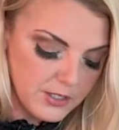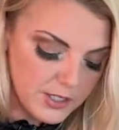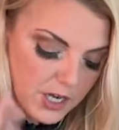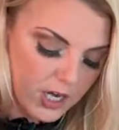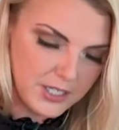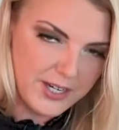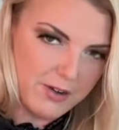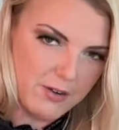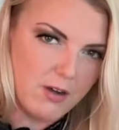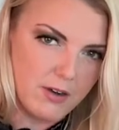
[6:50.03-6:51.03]
to cut
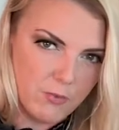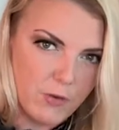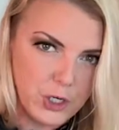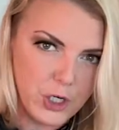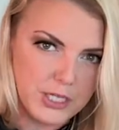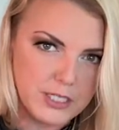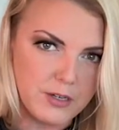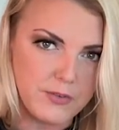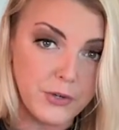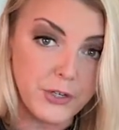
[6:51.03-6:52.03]
down on
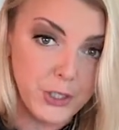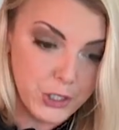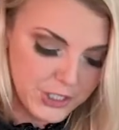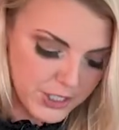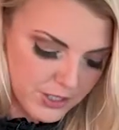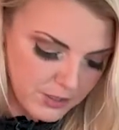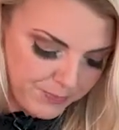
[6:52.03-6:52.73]
richness of your dishes.